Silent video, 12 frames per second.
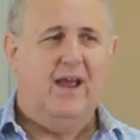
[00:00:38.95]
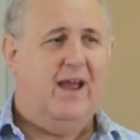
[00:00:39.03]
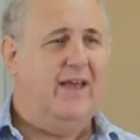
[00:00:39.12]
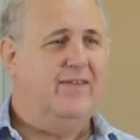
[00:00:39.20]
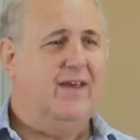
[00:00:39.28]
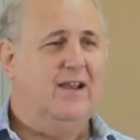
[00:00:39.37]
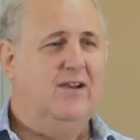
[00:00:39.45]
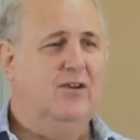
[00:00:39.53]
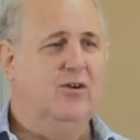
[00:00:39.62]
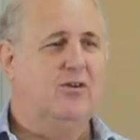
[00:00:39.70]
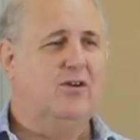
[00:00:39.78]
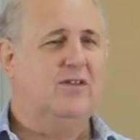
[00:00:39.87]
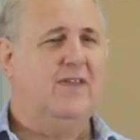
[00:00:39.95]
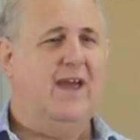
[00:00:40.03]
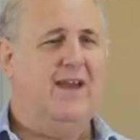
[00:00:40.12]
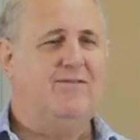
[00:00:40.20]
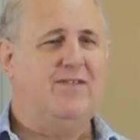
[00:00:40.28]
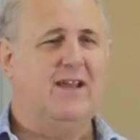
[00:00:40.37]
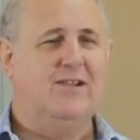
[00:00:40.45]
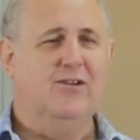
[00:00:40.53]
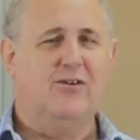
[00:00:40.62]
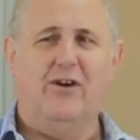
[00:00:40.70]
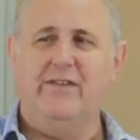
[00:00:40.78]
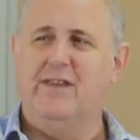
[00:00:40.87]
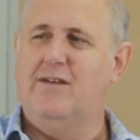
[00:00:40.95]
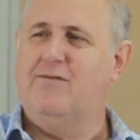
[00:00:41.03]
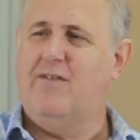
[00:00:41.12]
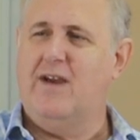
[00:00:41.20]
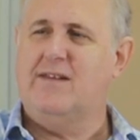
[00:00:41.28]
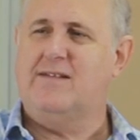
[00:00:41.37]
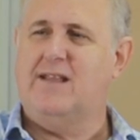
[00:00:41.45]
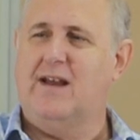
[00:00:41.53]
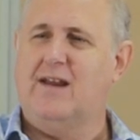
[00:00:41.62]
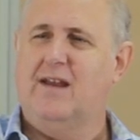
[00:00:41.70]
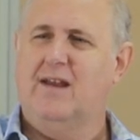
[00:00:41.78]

and they have that look on their face like,